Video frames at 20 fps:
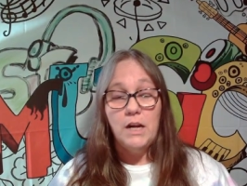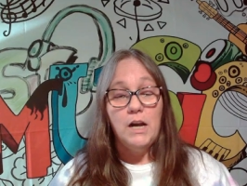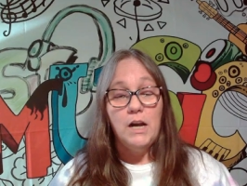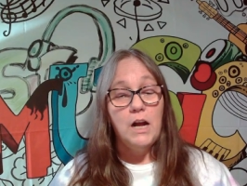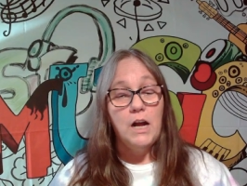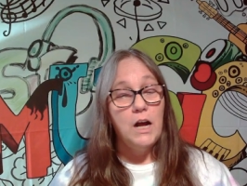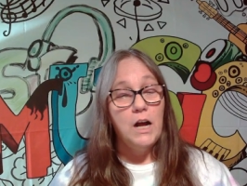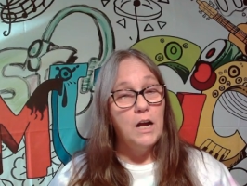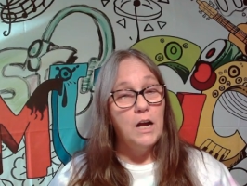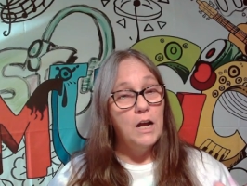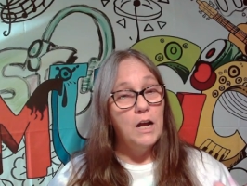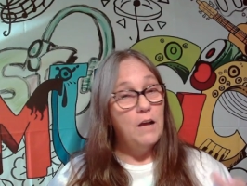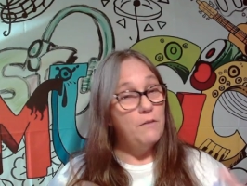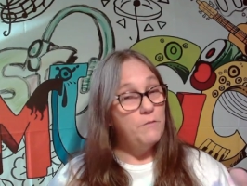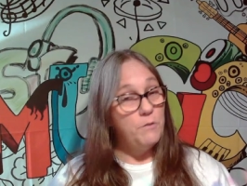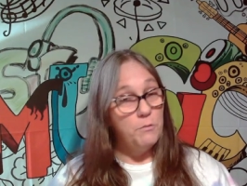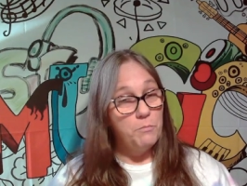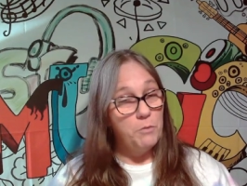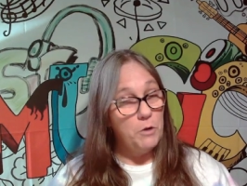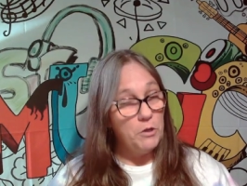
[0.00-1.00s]
Uh, have
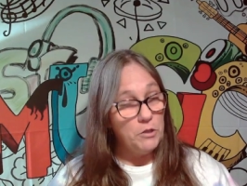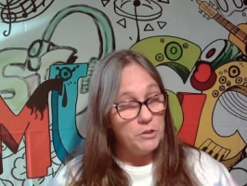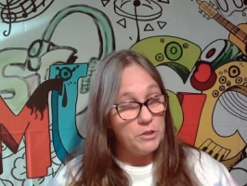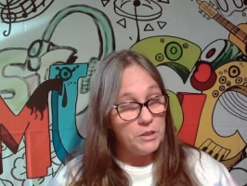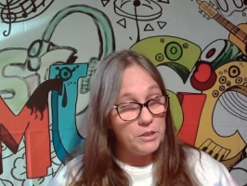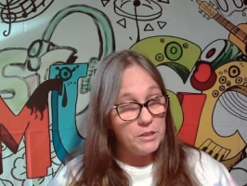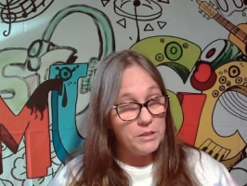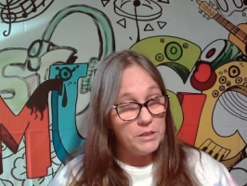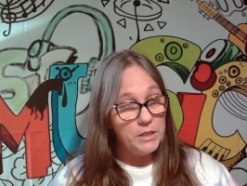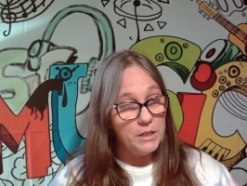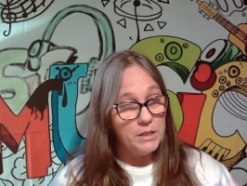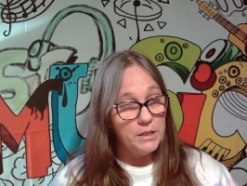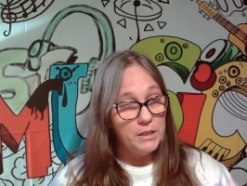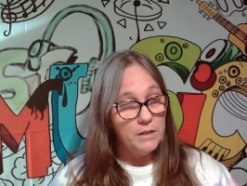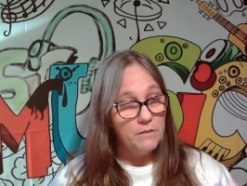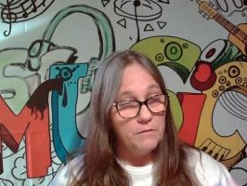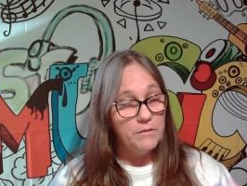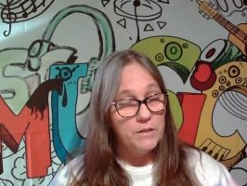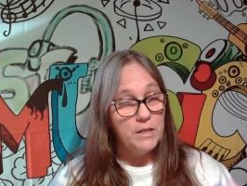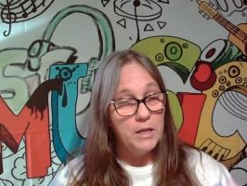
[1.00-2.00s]
you purchased any
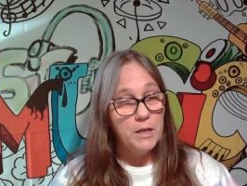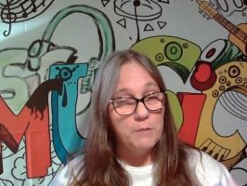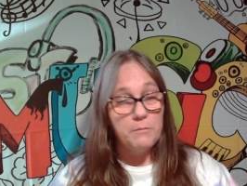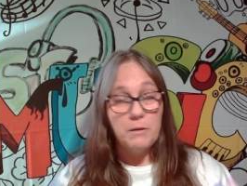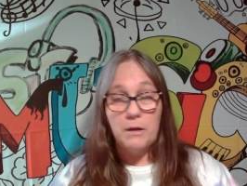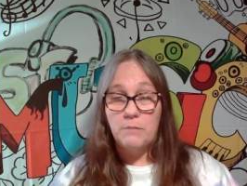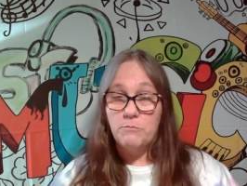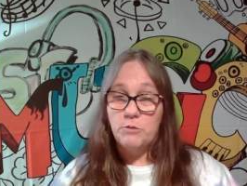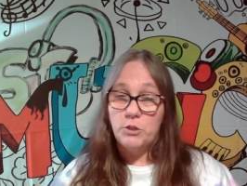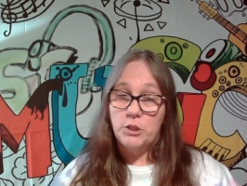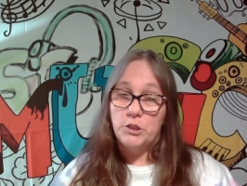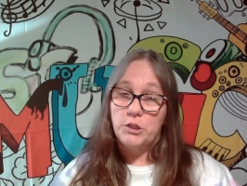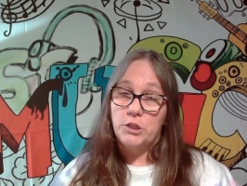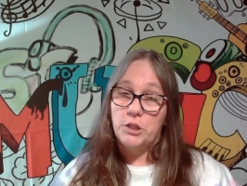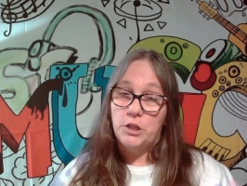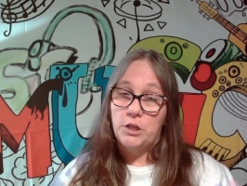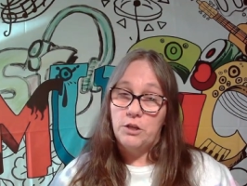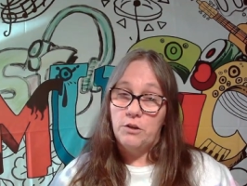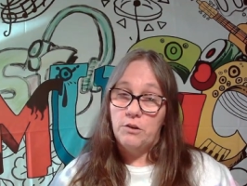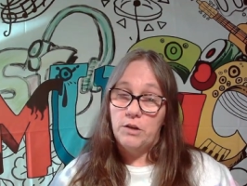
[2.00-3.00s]
of them? I'm just
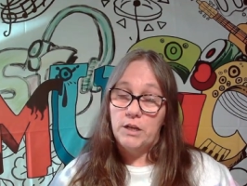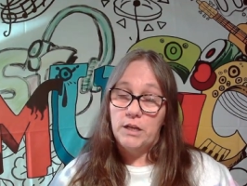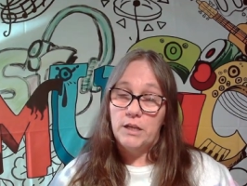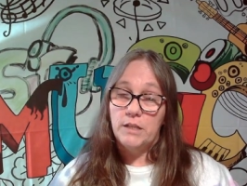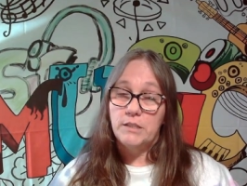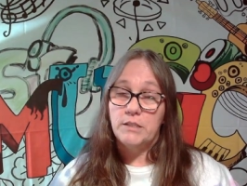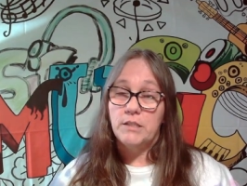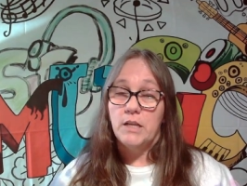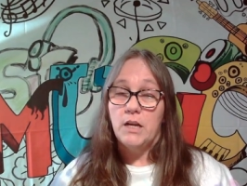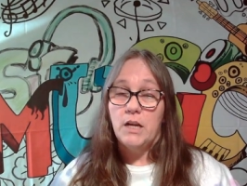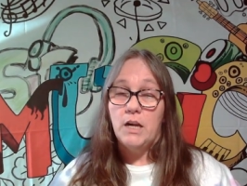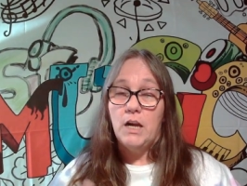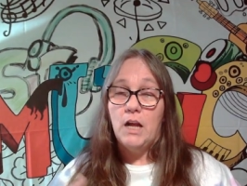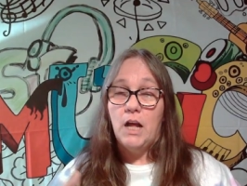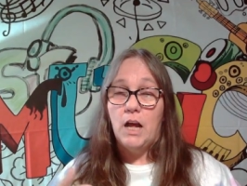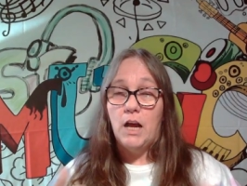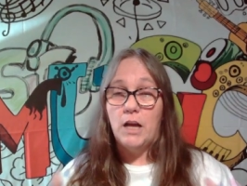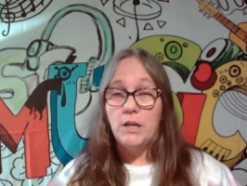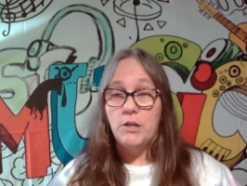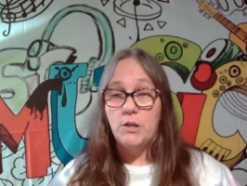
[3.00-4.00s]
curious.
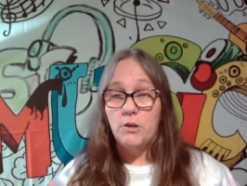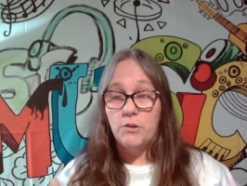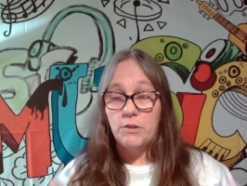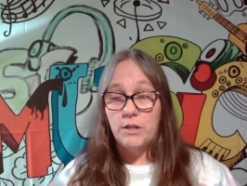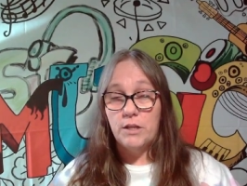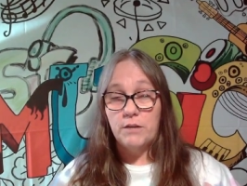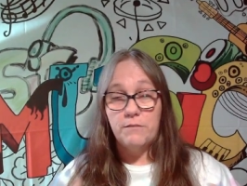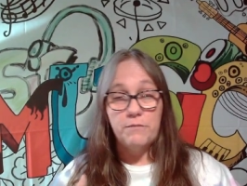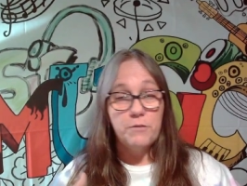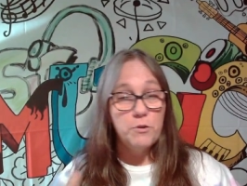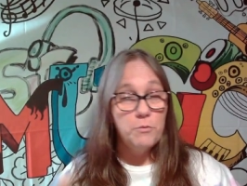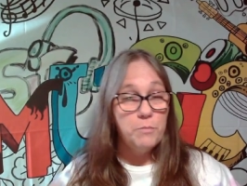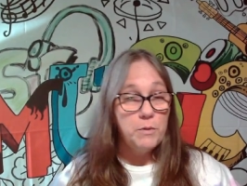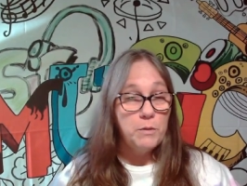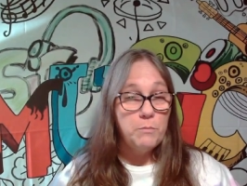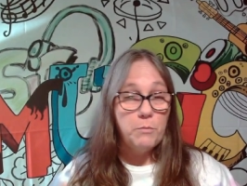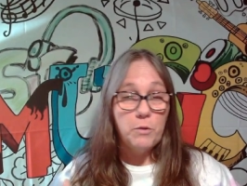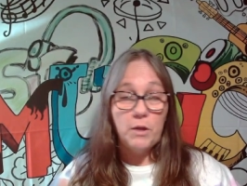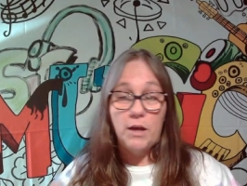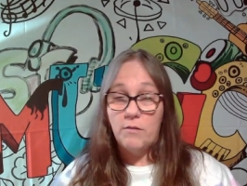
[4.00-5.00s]
I know that a few
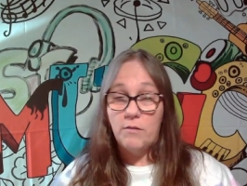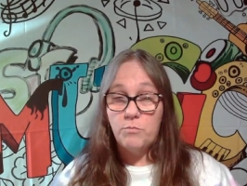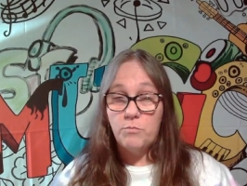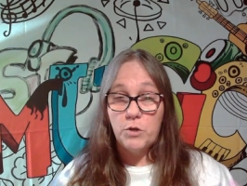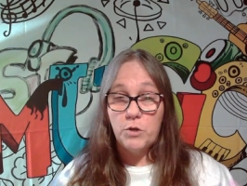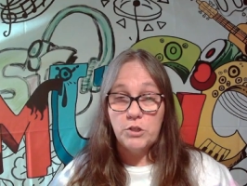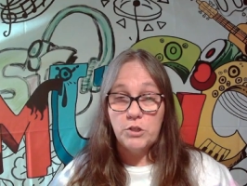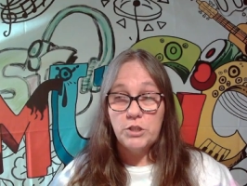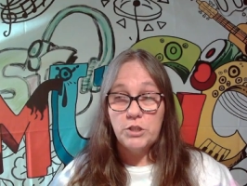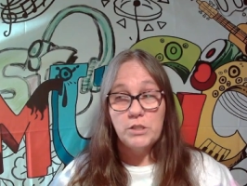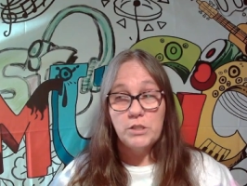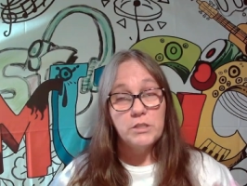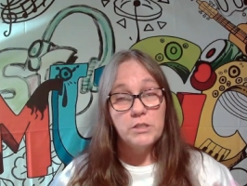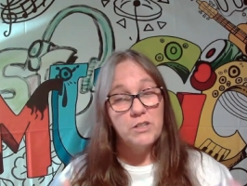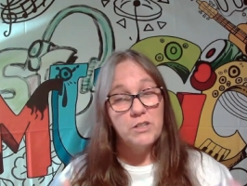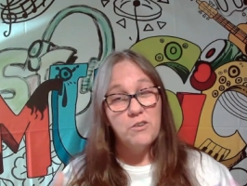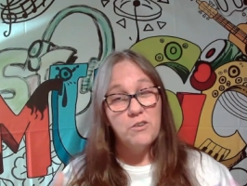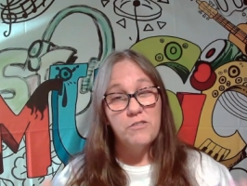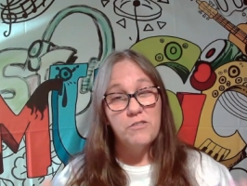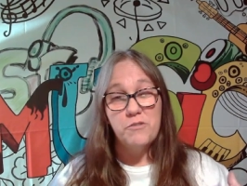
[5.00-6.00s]
people have purchased. I
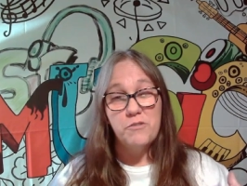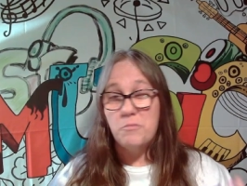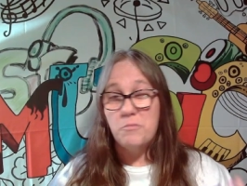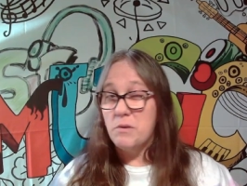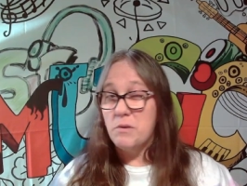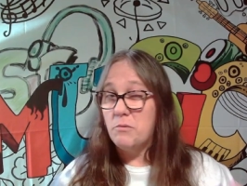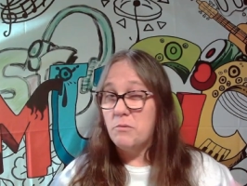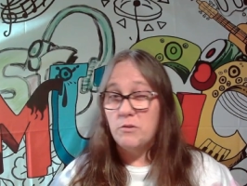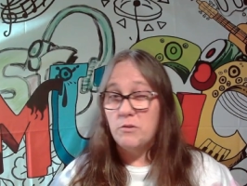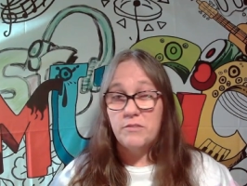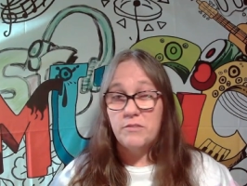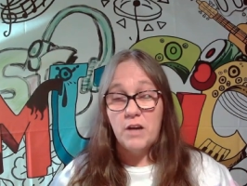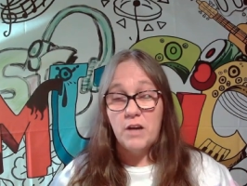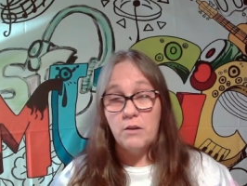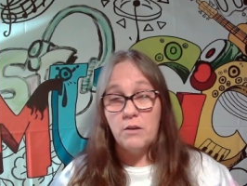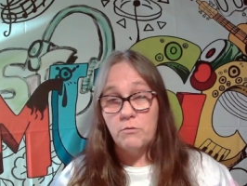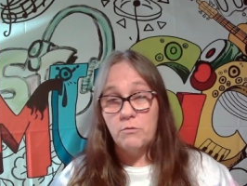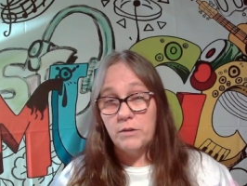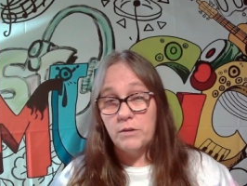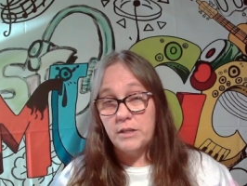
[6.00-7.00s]
know a few people have
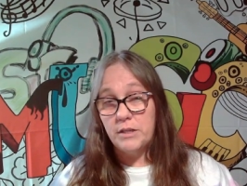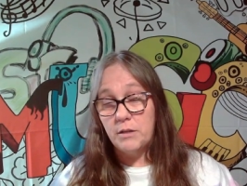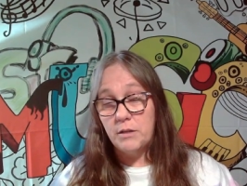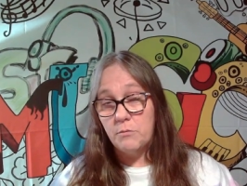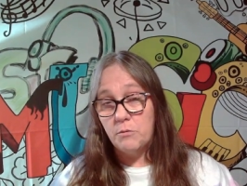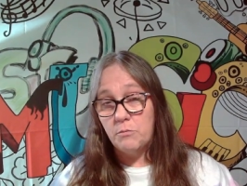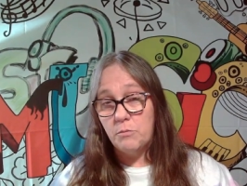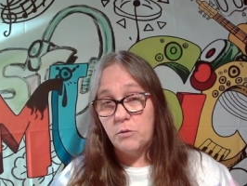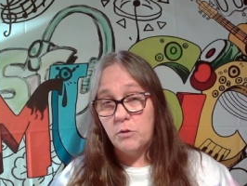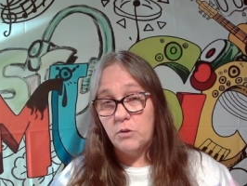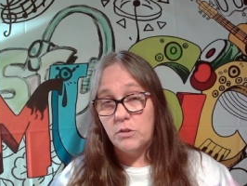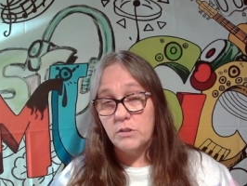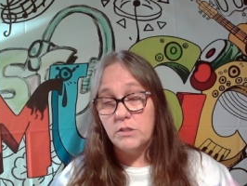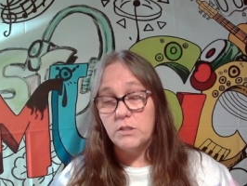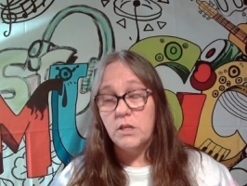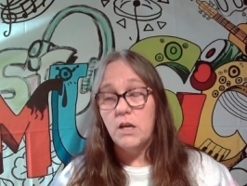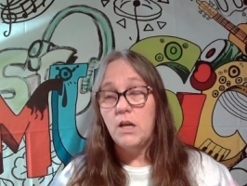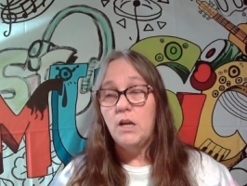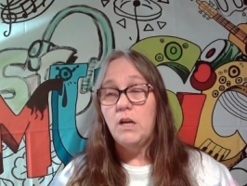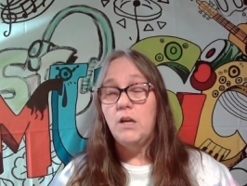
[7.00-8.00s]
gotten redeemables.